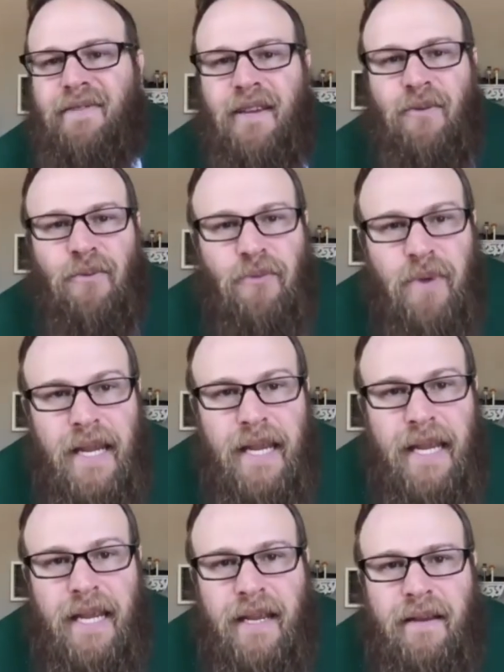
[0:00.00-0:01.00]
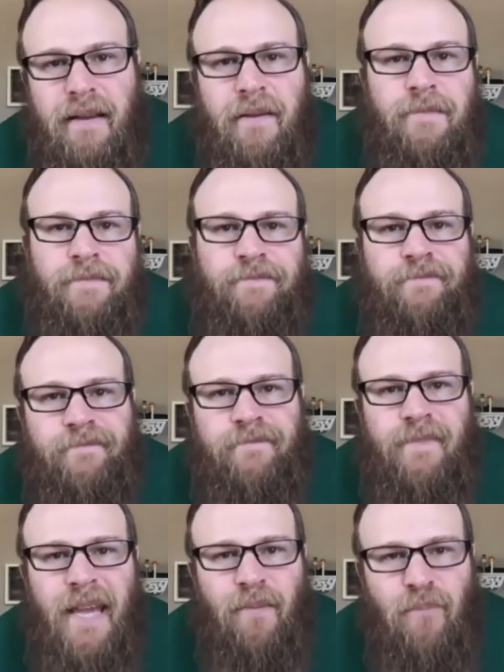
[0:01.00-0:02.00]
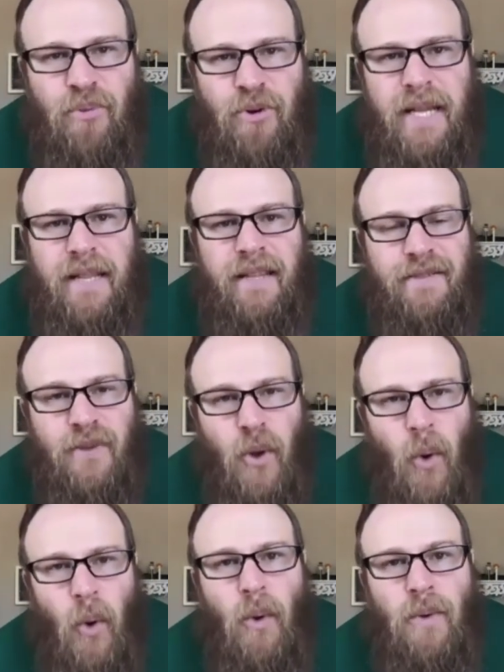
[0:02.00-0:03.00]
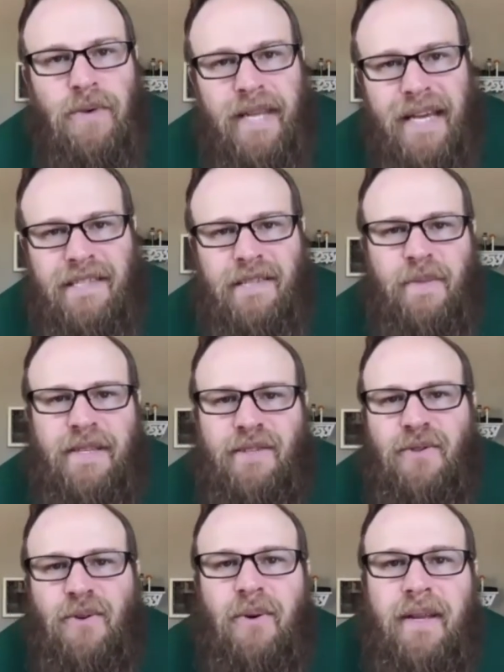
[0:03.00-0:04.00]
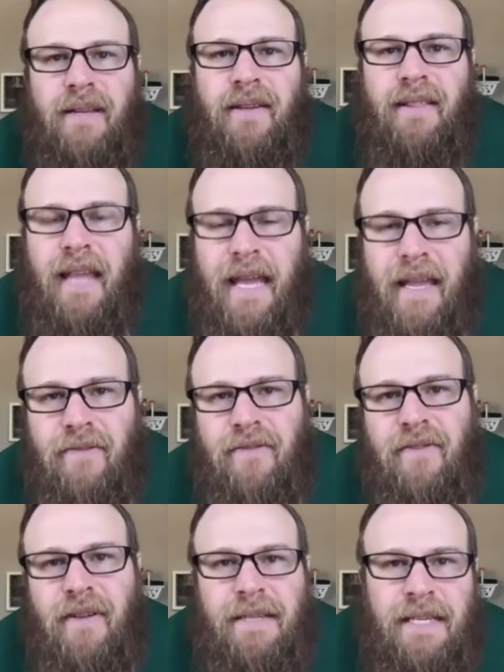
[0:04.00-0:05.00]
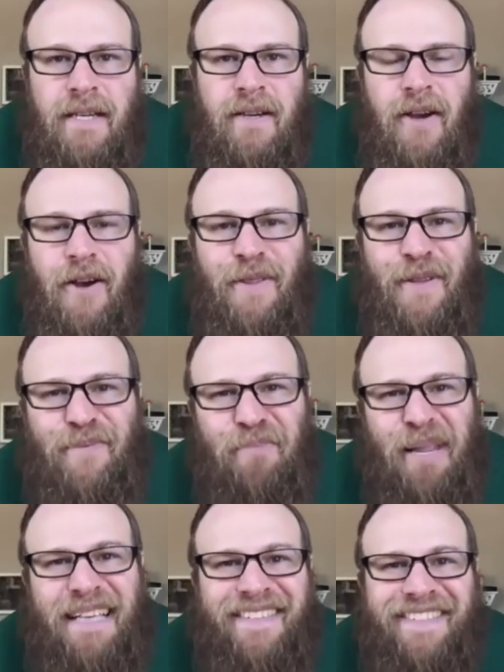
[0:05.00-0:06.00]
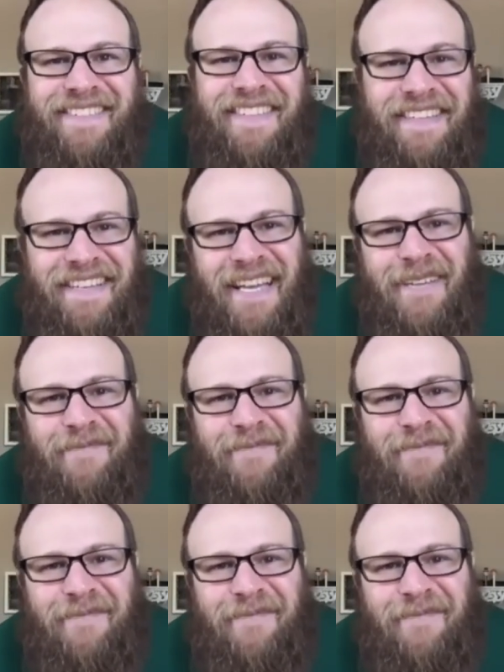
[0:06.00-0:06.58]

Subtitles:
read and bring this Old Testament story to life on this blessed Sunday.